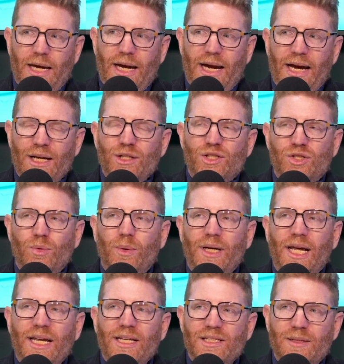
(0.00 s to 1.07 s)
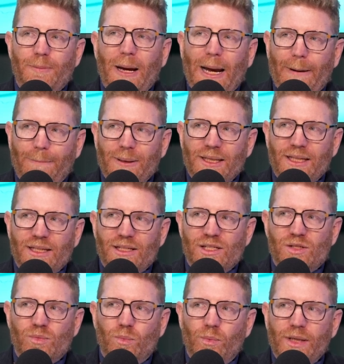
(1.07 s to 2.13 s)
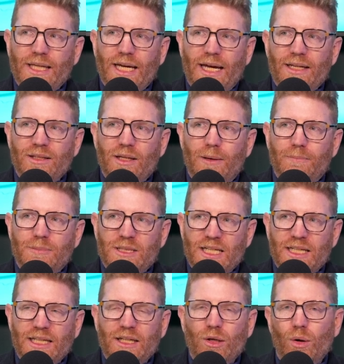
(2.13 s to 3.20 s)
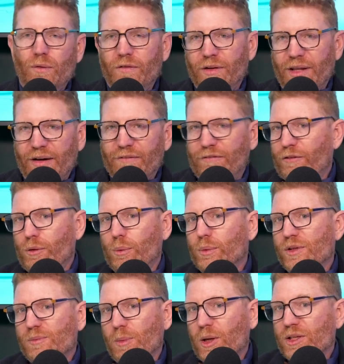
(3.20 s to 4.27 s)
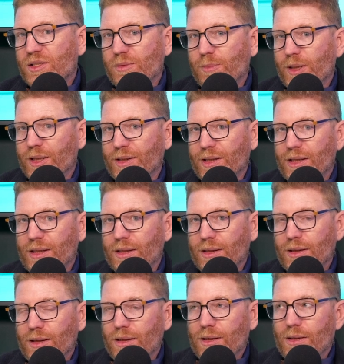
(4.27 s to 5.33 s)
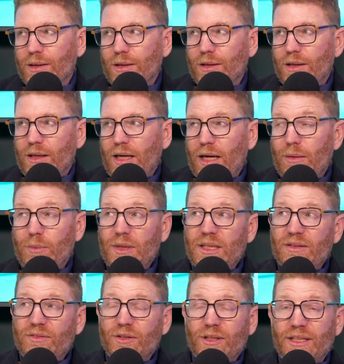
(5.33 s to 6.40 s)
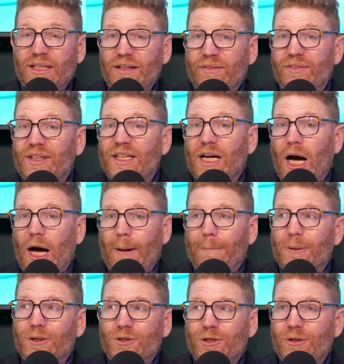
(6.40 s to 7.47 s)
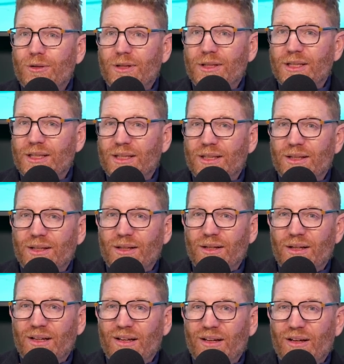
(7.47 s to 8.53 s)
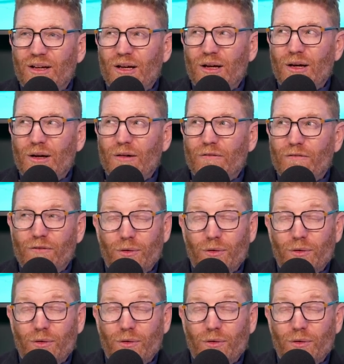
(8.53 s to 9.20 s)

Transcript: And so what ends up happening is we end up taking over that full responsibility, and we never give the opportunity for